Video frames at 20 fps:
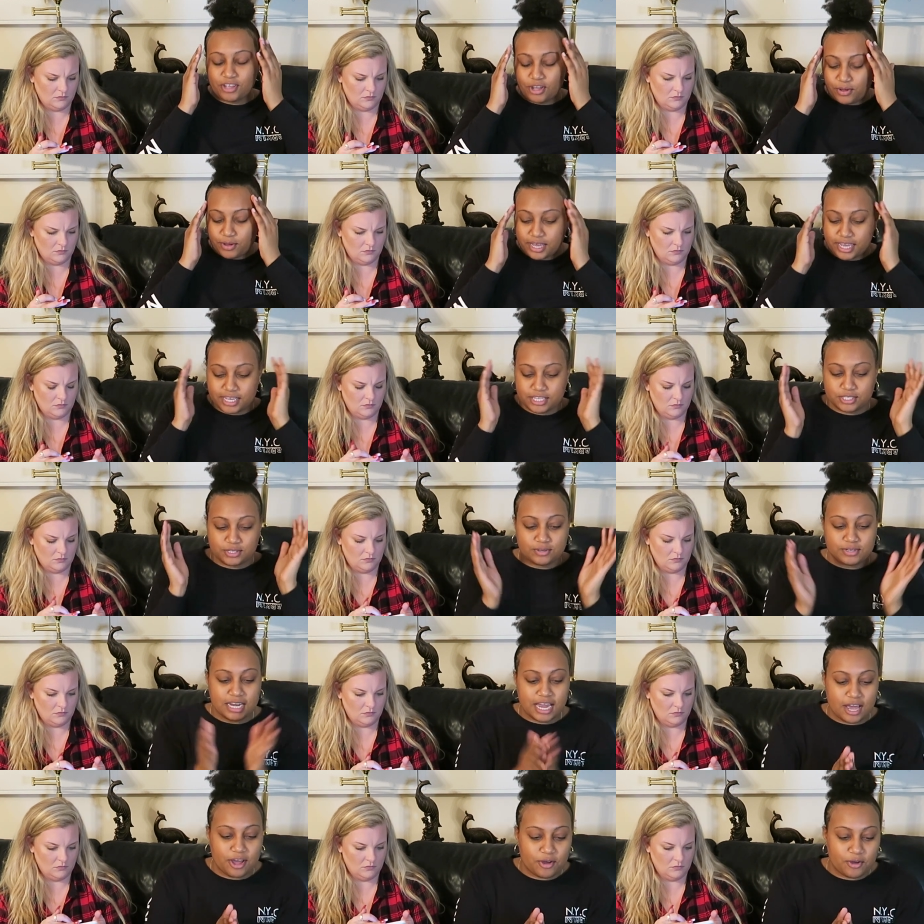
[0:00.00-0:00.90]
Speaker 1: Okay, so
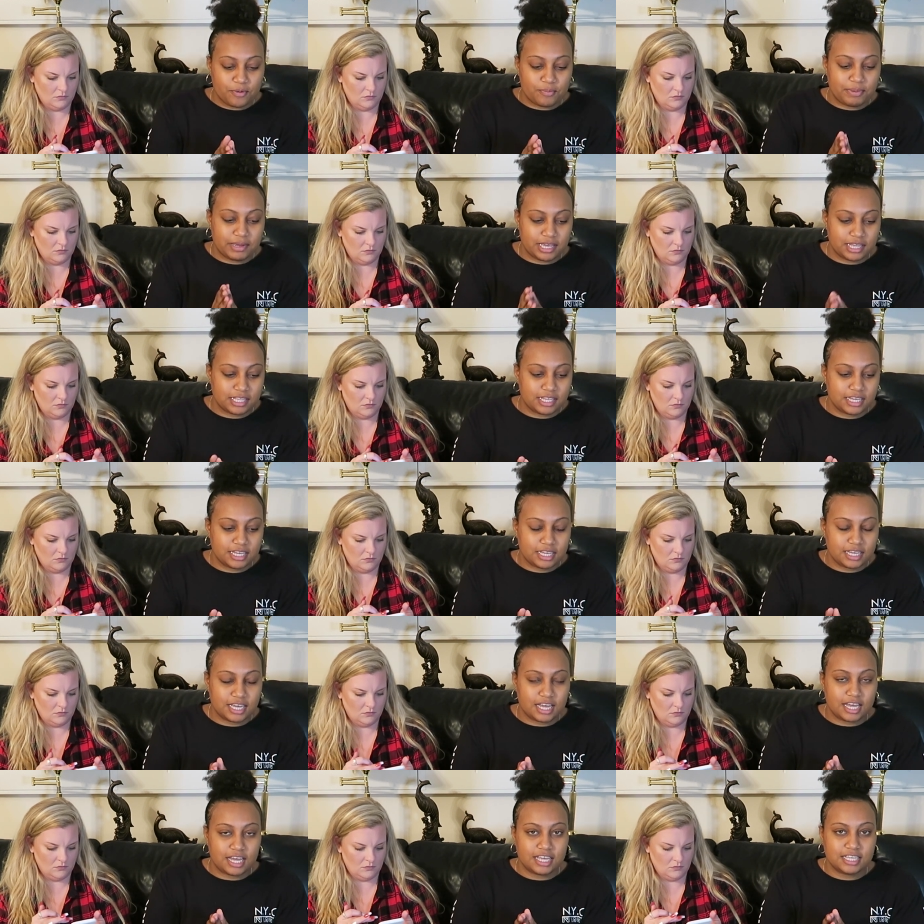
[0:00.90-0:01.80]
now
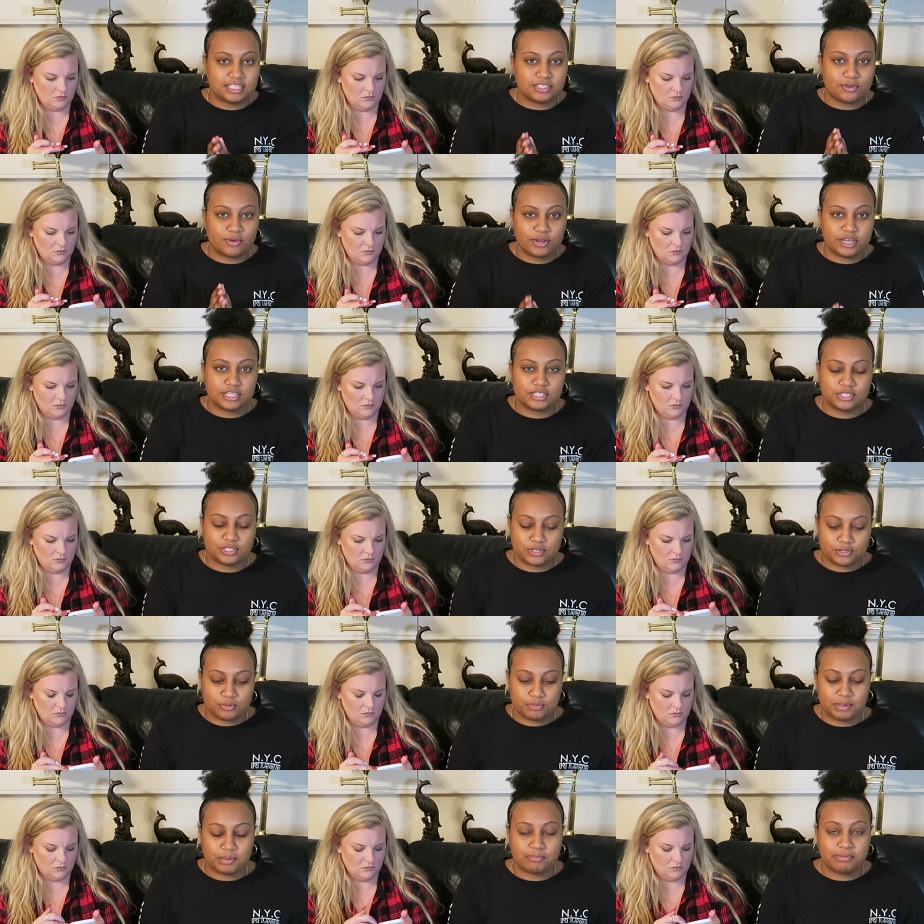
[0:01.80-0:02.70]
Bailey is going
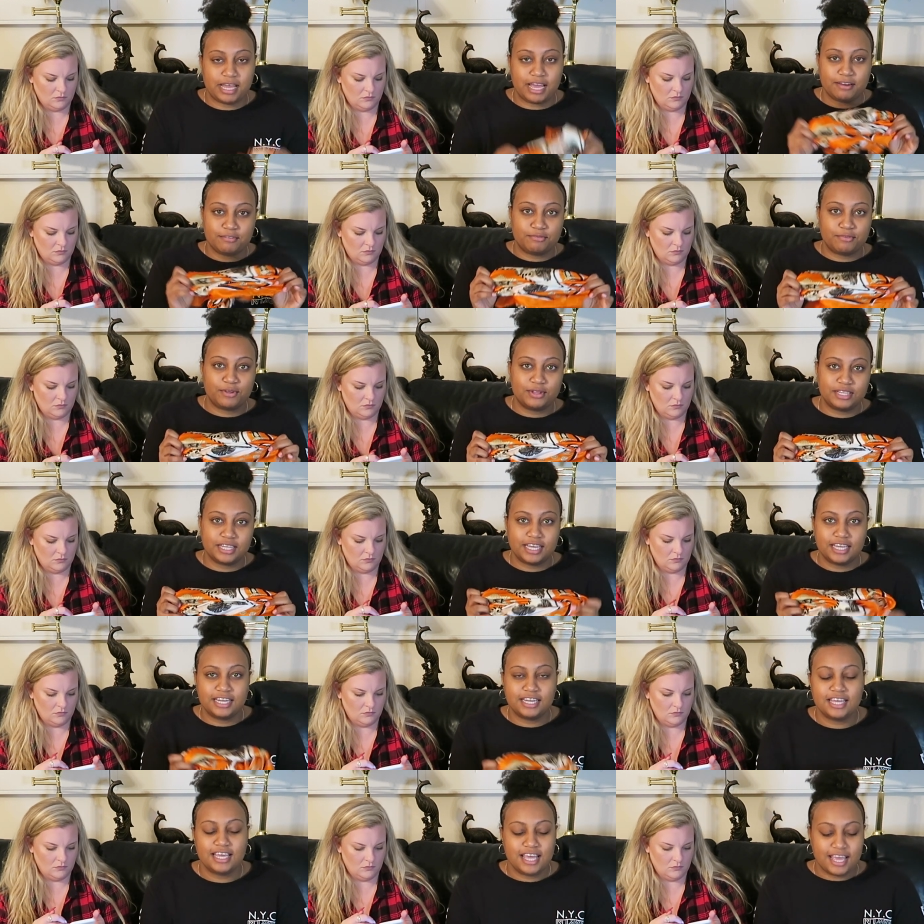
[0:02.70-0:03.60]
to be
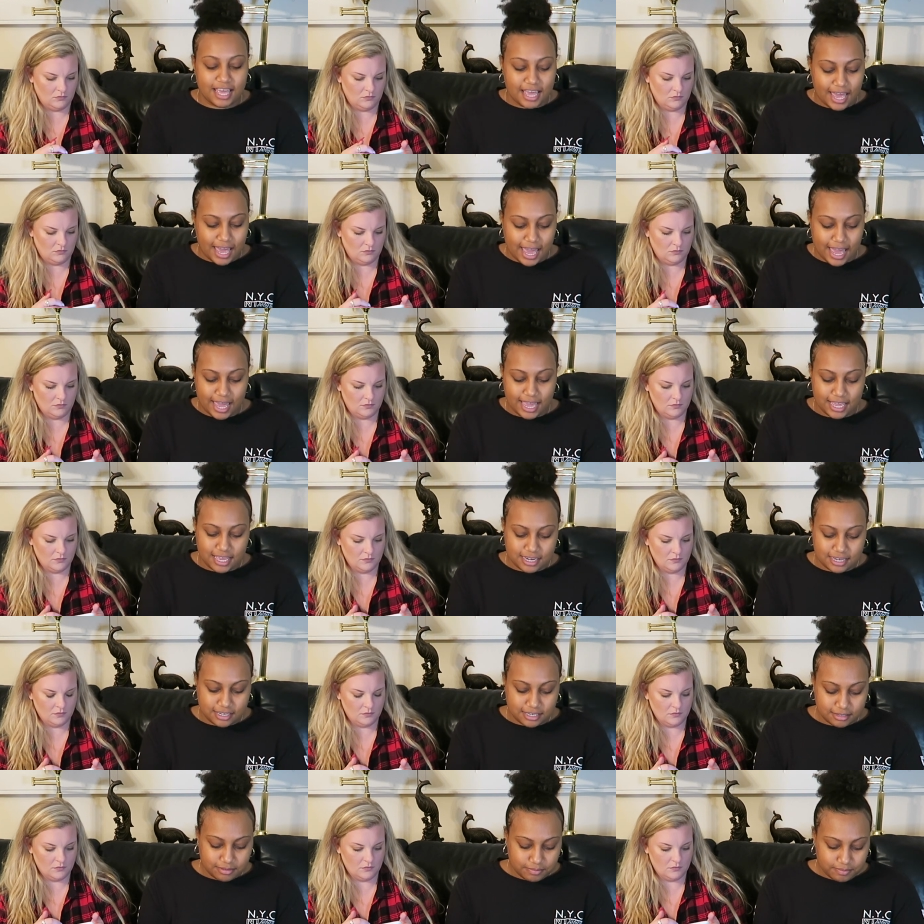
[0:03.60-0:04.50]
blindfolded
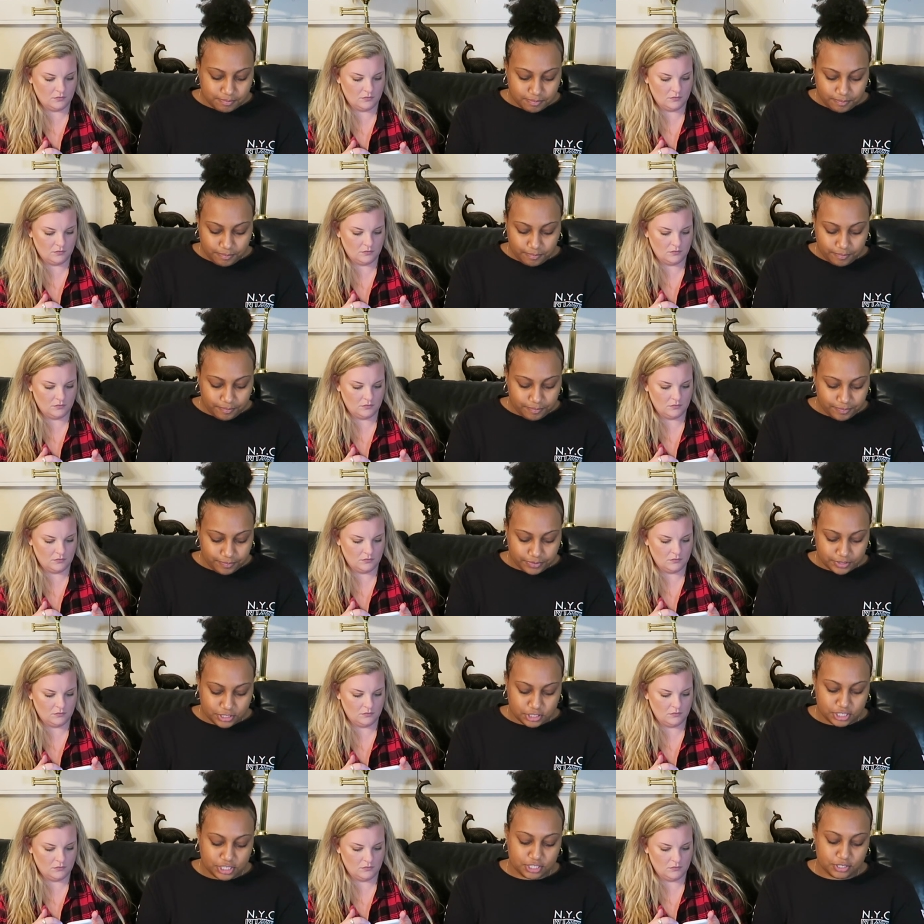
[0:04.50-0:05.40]
and
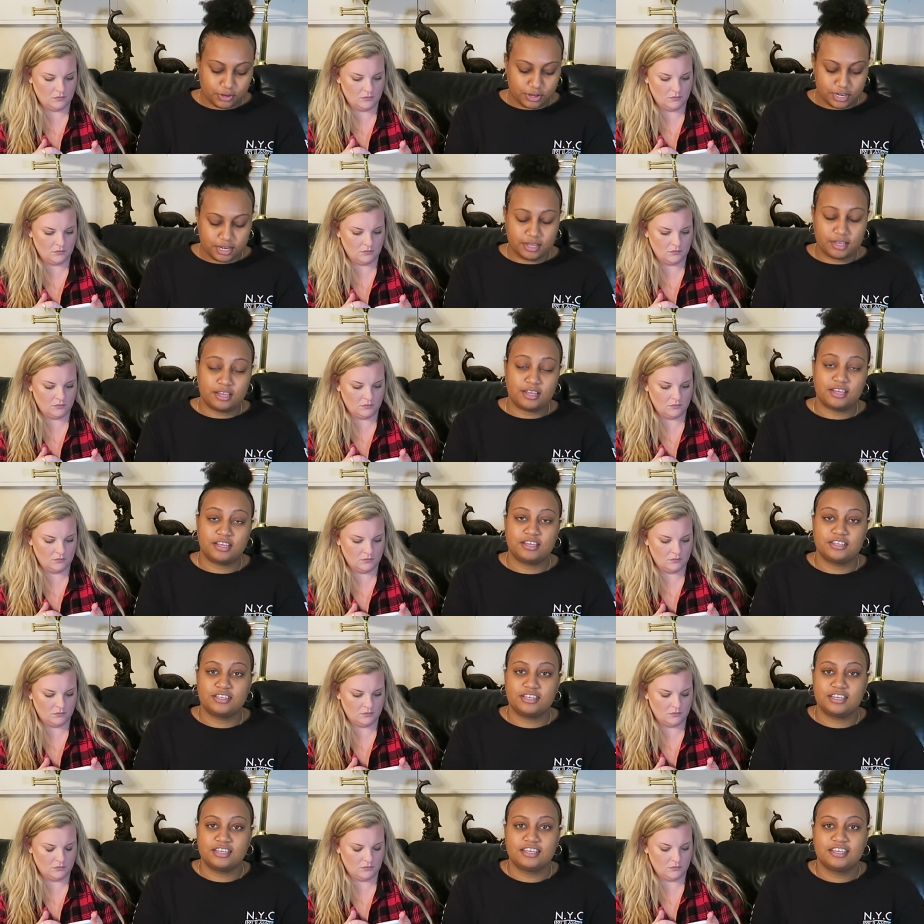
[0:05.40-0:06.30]
she's gonna
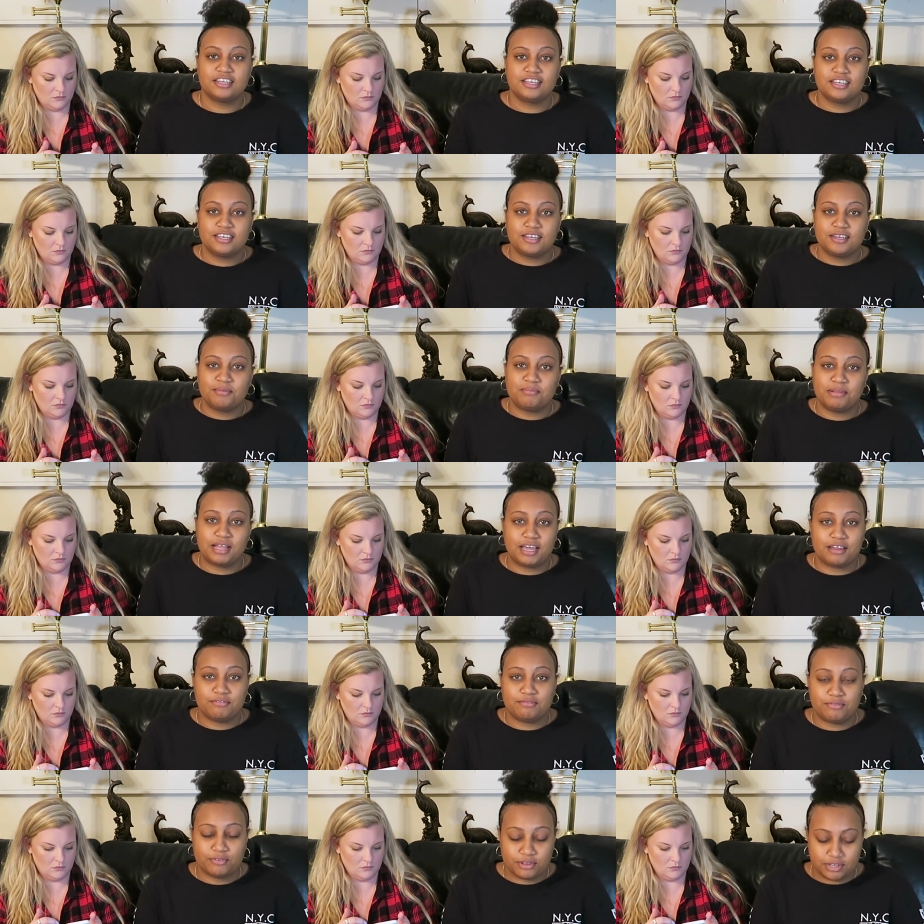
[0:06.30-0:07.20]

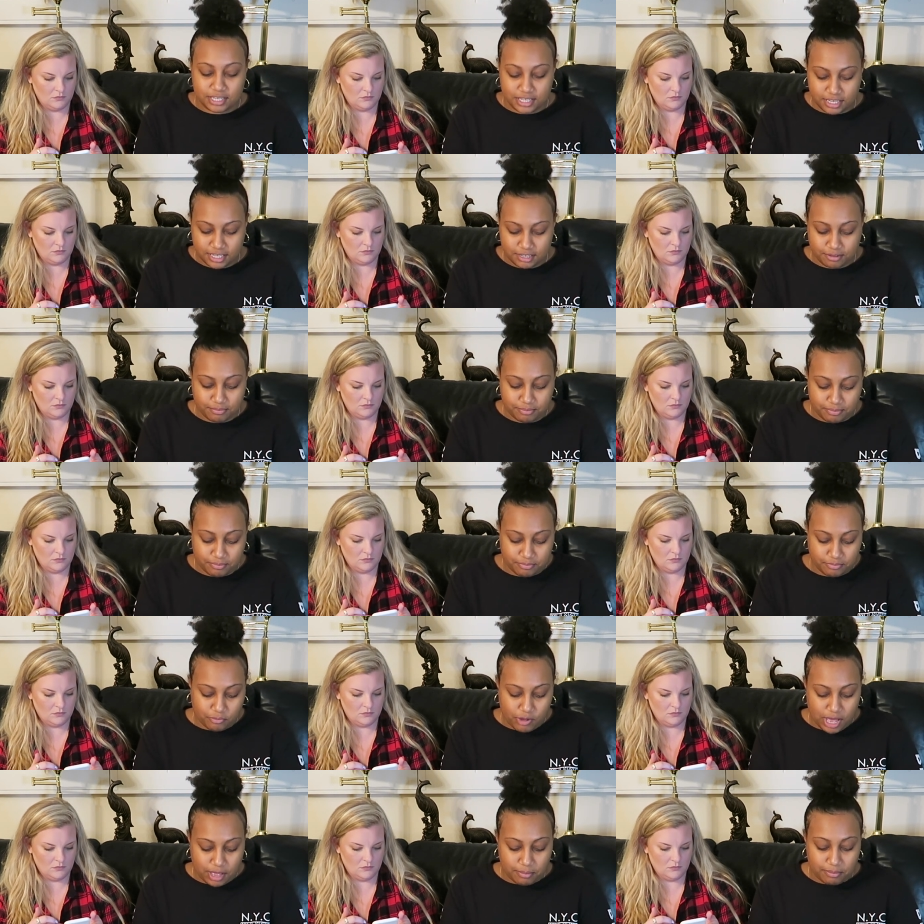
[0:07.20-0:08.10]
blindfolded,
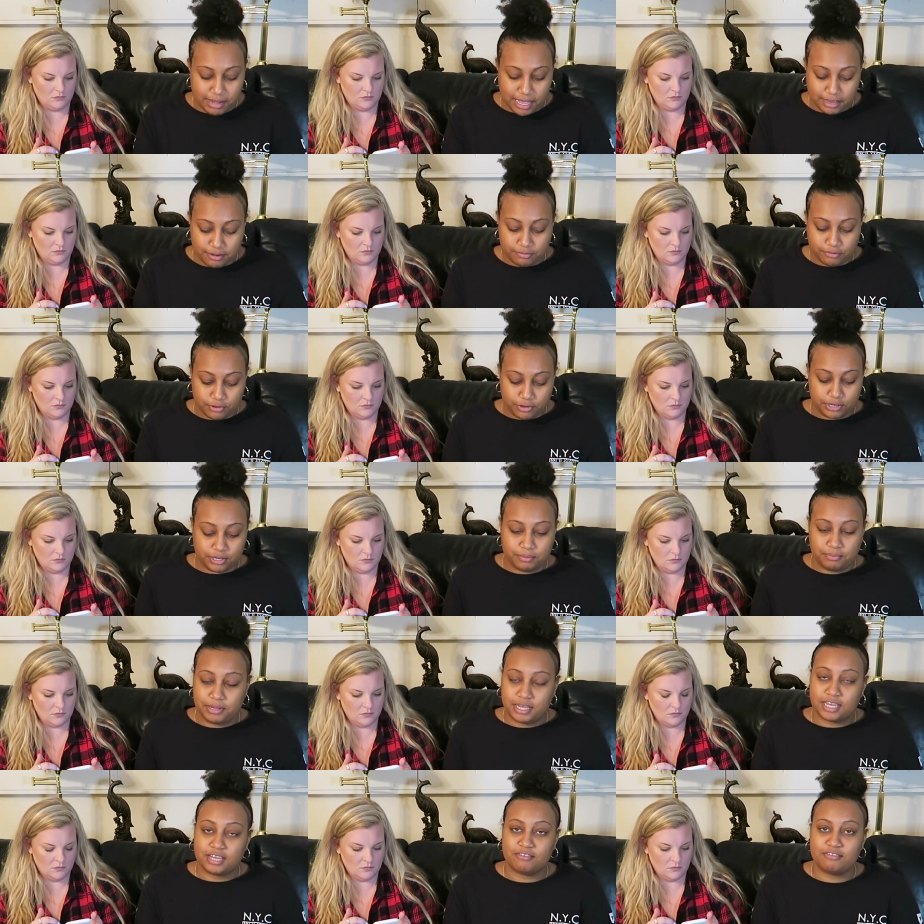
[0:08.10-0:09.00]
while
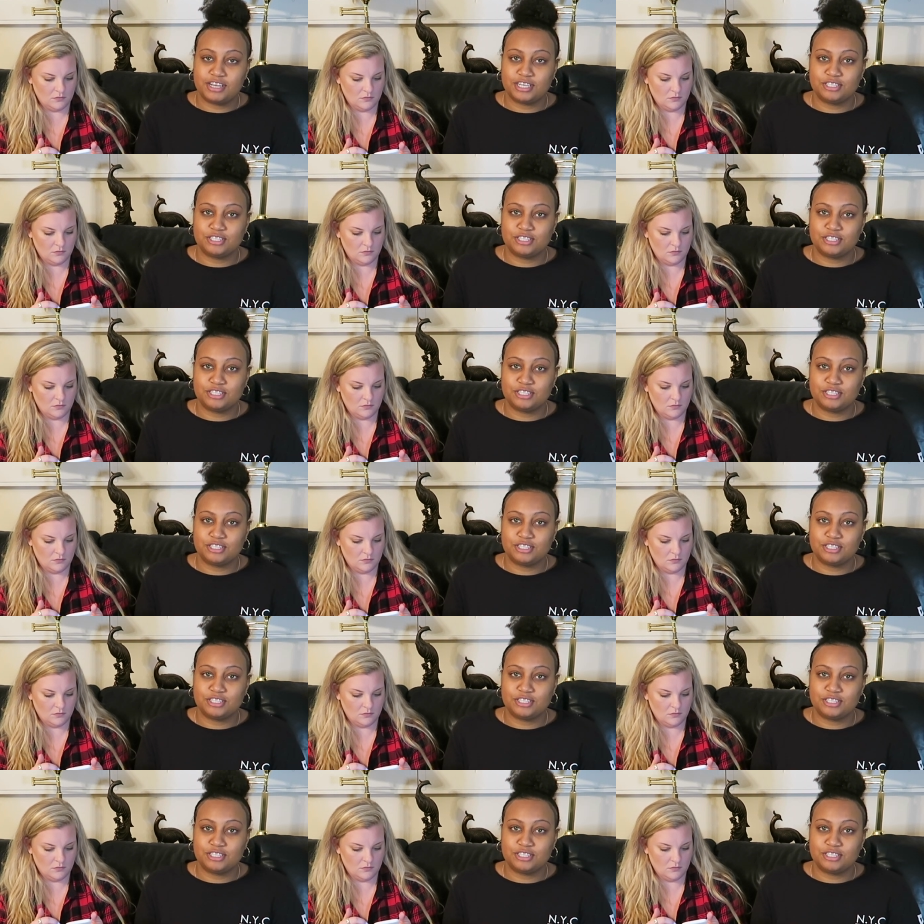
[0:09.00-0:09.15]
blindfolded, pick a